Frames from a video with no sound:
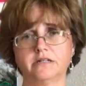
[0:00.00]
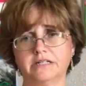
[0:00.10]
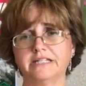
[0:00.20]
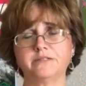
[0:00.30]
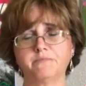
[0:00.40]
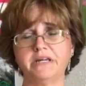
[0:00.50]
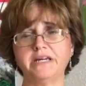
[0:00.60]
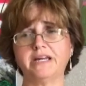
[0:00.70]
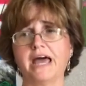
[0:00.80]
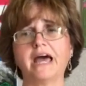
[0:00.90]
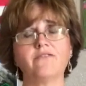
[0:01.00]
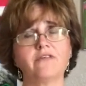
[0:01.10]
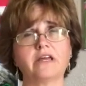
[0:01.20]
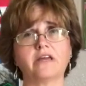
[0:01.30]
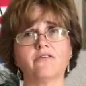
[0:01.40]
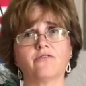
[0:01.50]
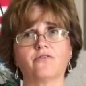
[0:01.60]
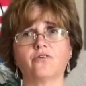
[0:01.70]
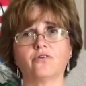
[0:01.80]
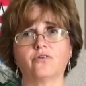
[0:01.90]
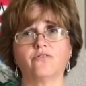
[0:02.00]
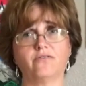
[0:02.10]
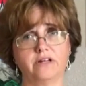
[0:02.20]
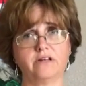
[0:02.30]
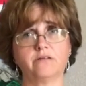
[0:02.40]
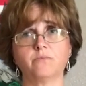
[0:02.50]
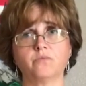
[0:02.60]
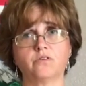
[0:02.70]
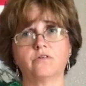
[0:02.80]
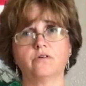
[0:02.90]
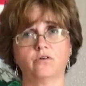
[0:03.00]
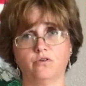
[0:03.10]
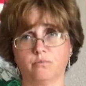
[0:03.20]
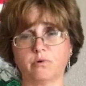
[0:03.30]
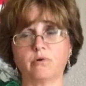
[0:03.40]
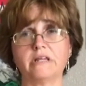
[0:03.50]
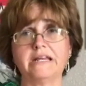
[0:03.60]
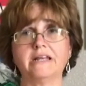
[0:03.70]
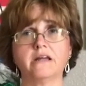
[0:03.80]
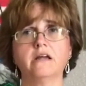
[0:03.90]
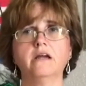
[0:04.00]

let's be an advocate for the victims who's bullied.